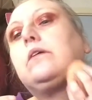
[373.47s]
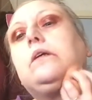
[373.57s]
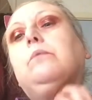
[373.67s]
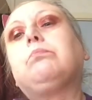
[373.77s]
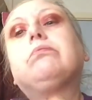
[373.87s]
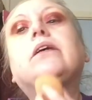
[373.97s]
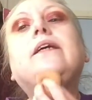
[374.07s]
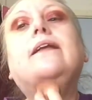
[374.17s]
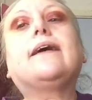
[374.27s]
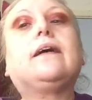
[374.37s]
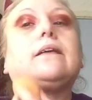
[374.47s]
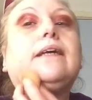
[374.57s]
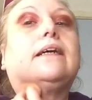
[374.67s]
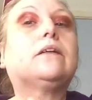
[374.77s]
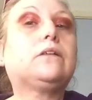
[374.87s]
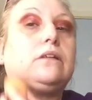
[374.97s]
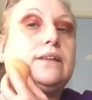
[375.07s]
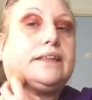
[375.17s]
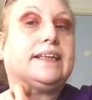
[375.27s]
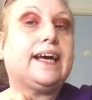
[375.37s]
you bring that down to
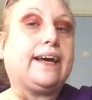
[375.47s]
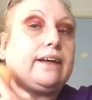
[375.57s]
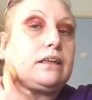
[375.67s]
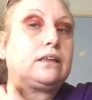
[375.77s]
your neck,